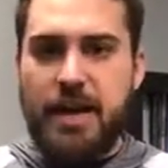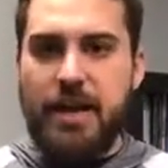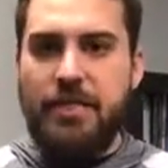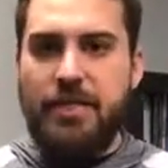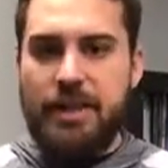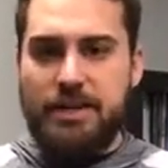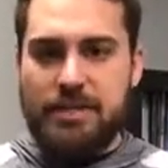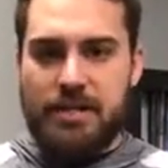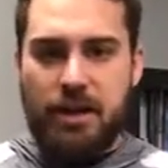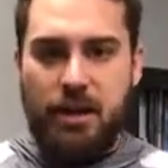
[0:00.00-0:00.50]

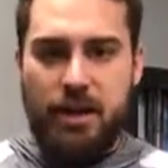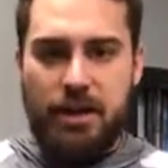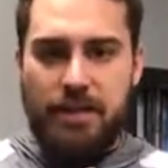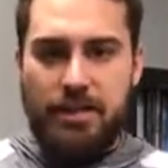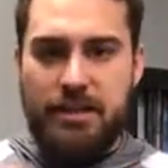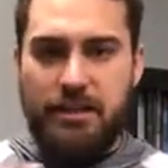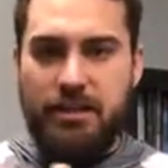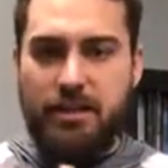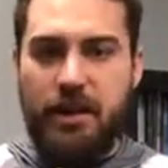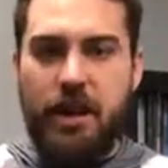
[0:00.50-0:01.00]
that's
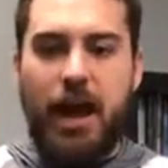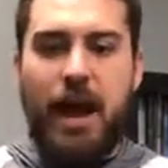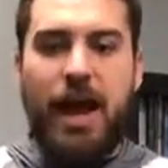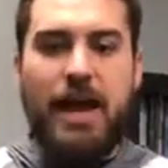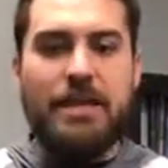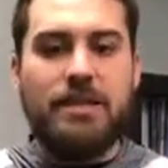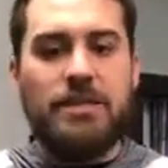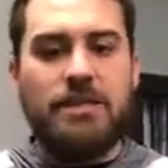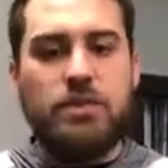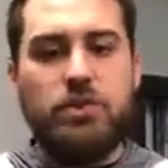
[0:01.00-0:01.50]
causing their
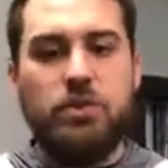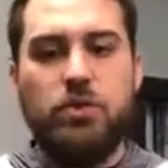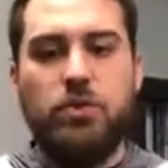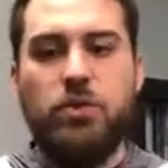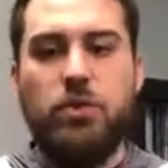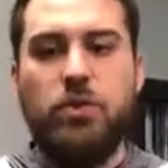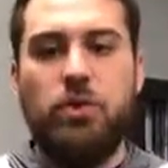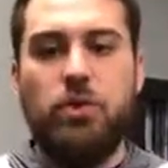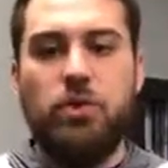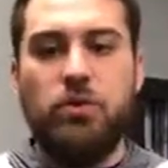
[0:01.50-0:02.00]
eyes
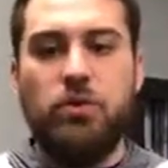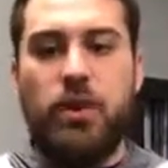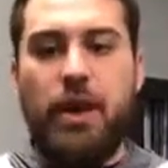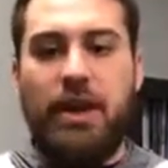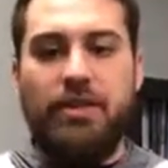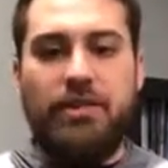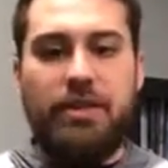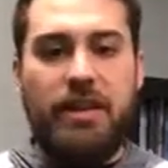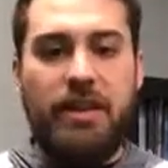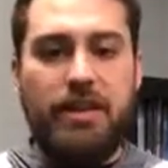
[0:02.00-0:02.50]
to
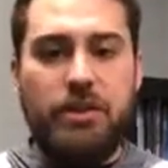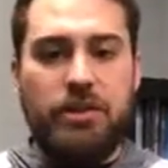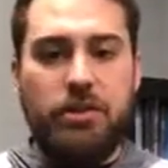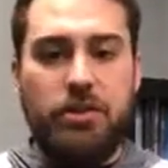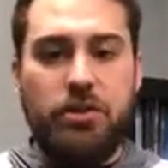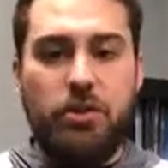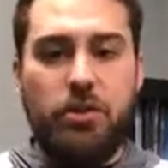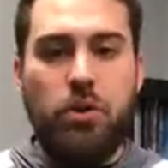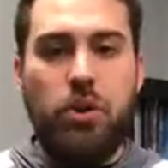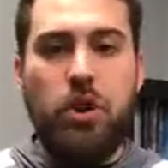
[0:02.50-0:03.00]
have an
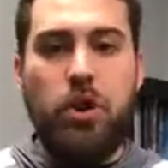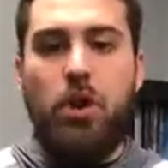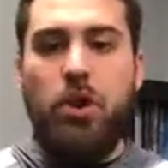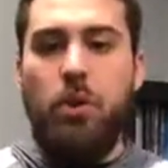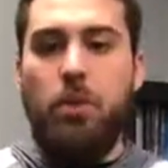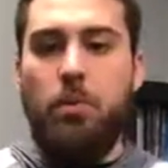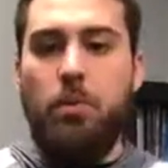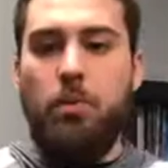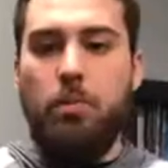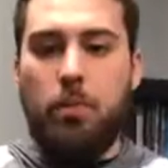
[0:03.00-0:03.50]
issue
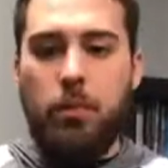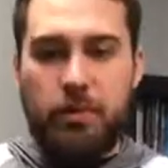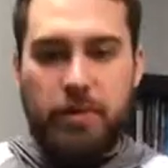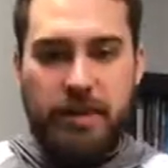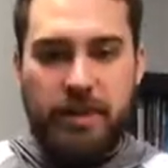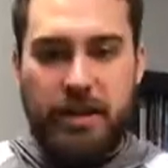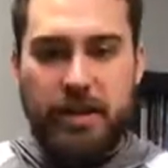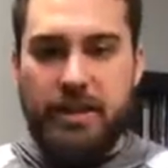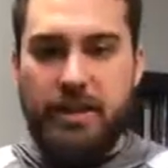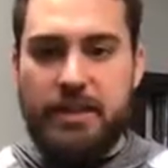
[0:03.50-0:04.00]

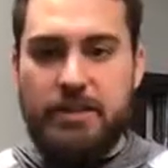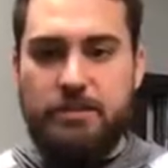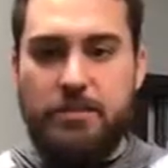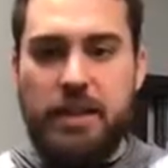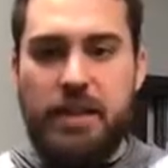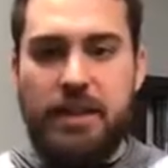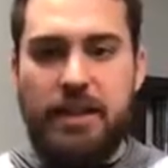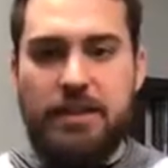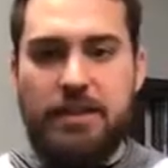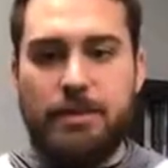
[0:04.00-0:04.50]
moving in this
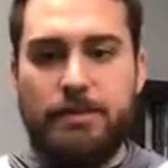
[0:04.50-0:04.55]
plane.